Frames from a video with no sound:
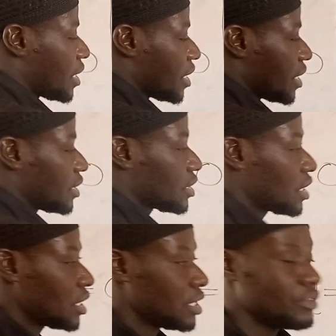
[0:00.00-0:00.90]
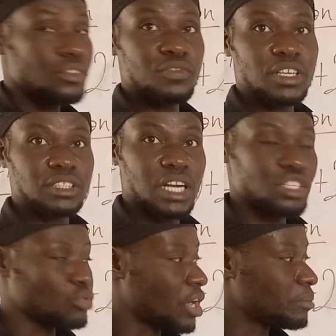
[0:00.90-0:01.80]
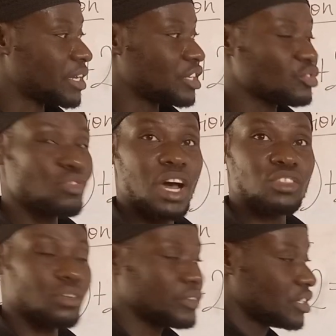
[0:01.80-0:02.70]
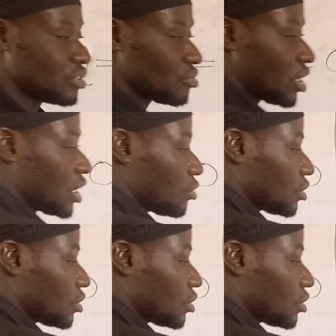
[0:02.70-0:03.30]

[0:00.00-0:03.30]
minus, if you factorize y minus 2 out of this, you are left